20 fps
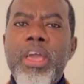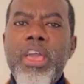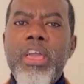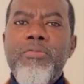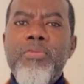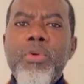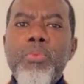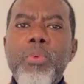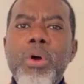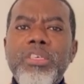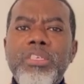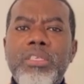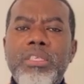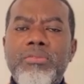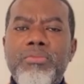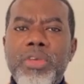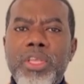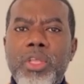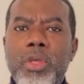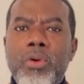If you've watched
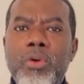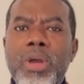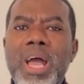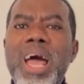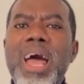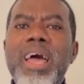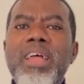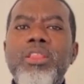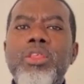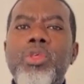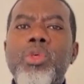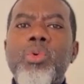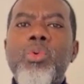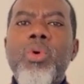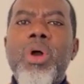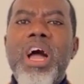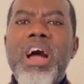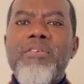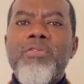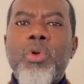this video and
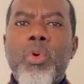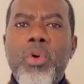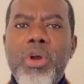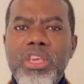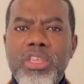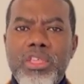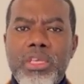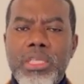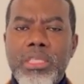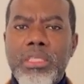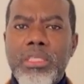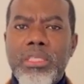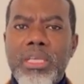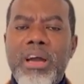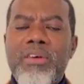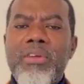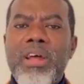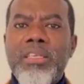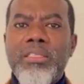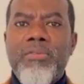you have questions
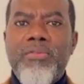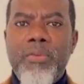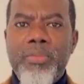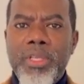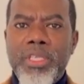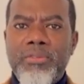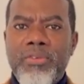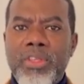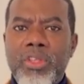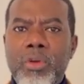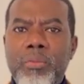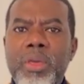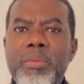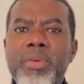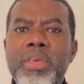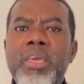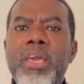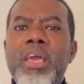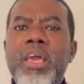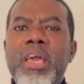arising from this video,
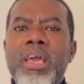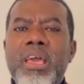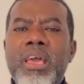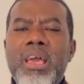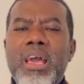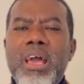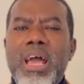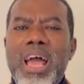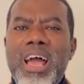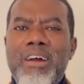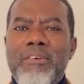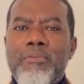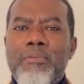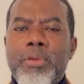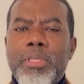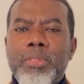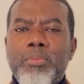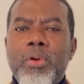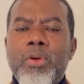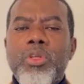maybe I've
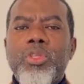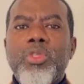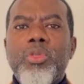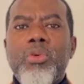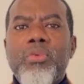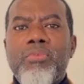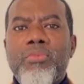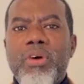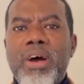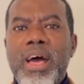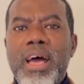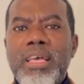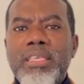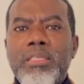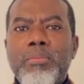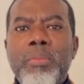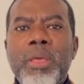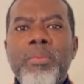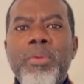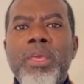spoken too
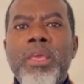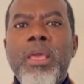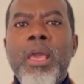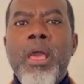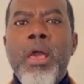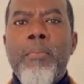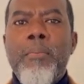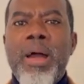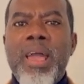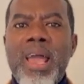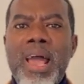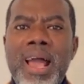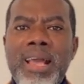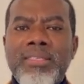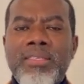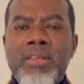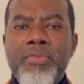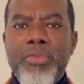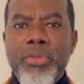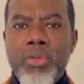fast, maybe my
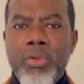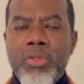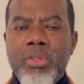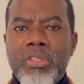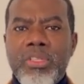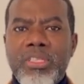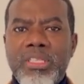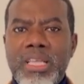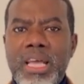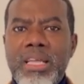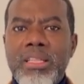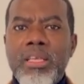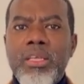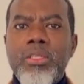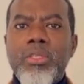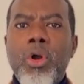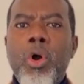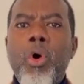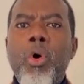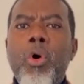accent, you don't understand
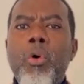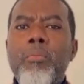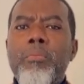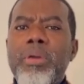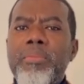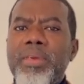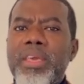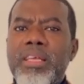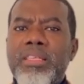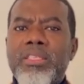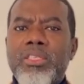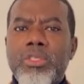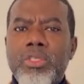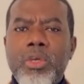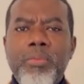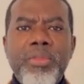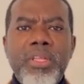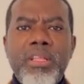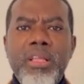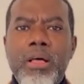it, or maybe it's
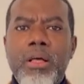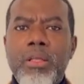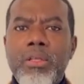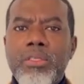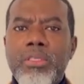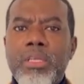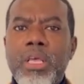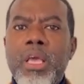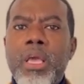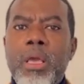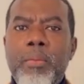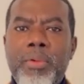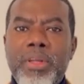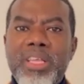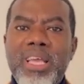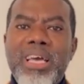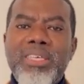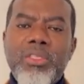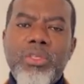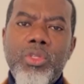something else, but
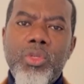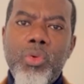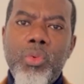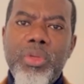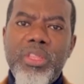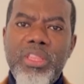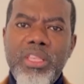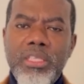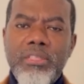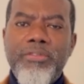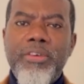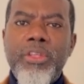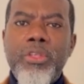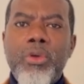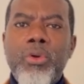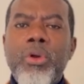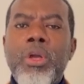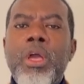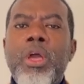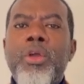it has to do with this
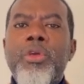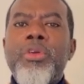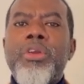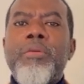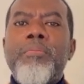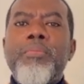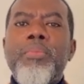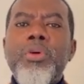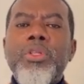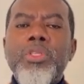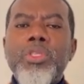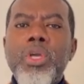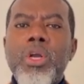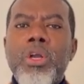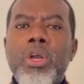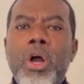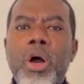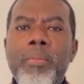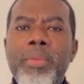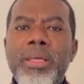video. You can put your
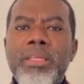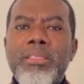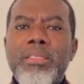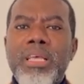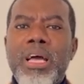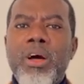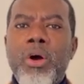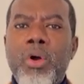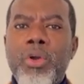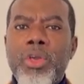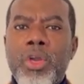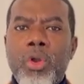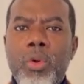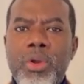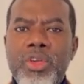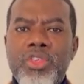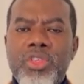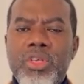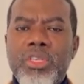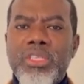comments or your
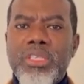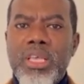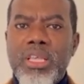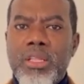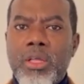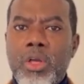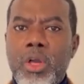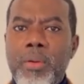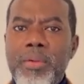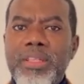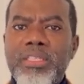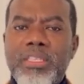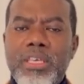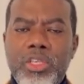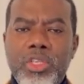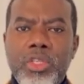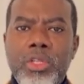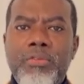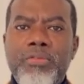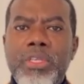questions in the comment
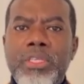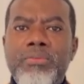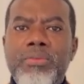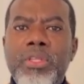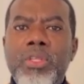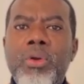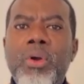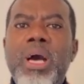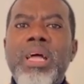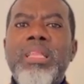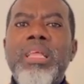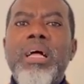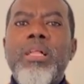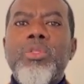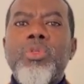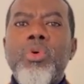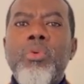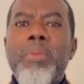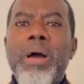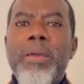section of this video, and
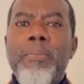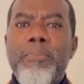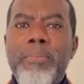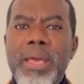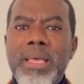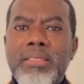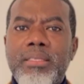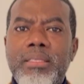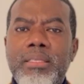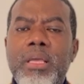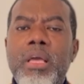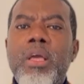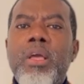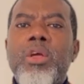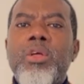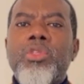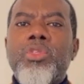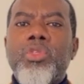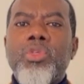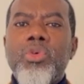I'll do my best
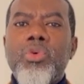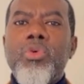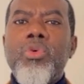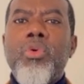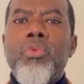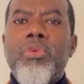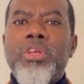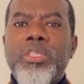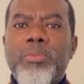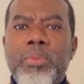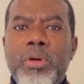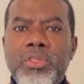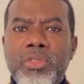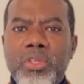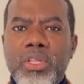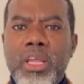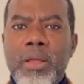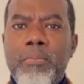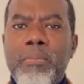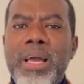to respond
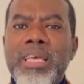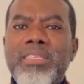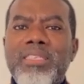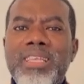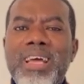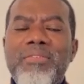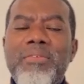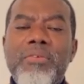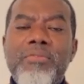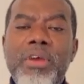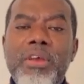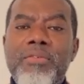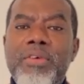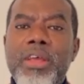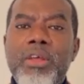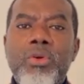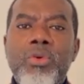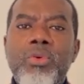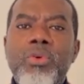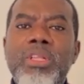to them. My staff are very,
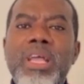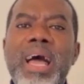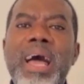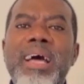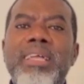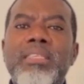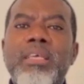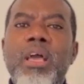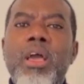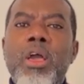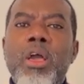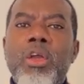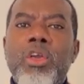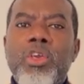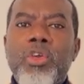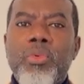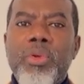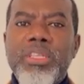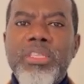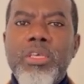very good at
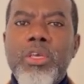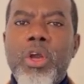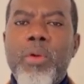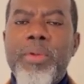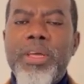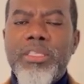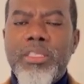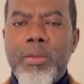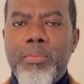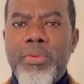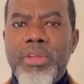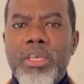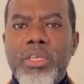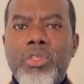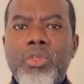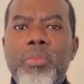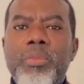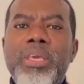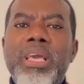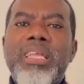curating comments. They bring
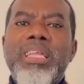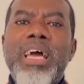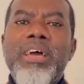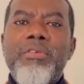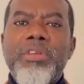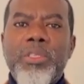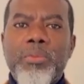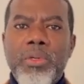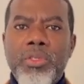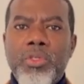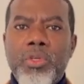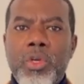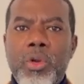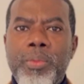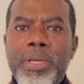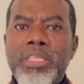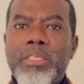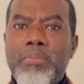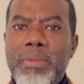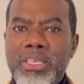it to me and I respond to
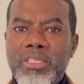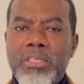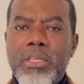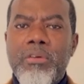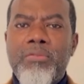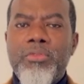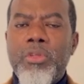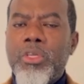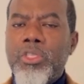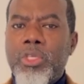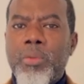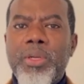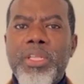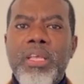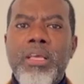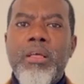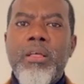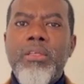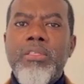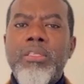comments myself, not
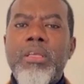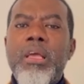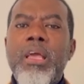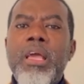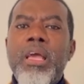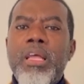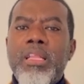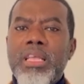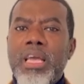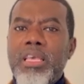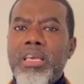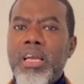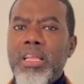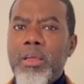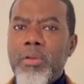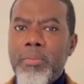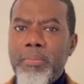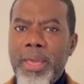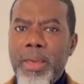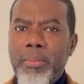somebody else. Now, you
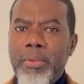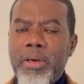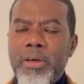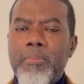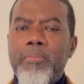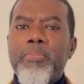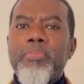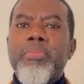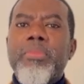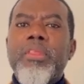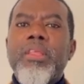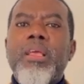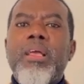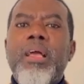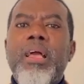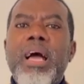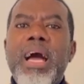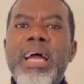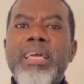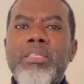gotta remember,
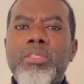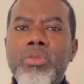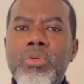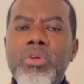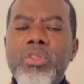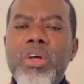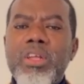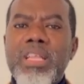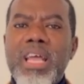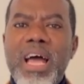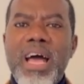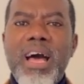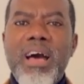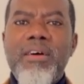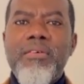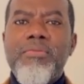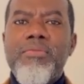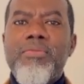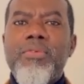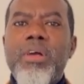I do not
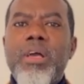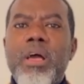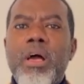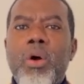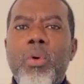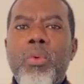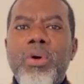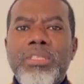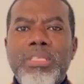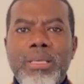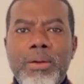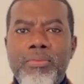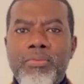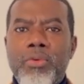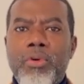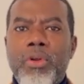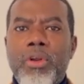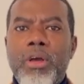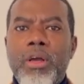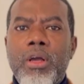have a WhatsApp
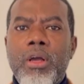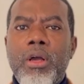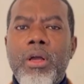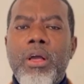forum.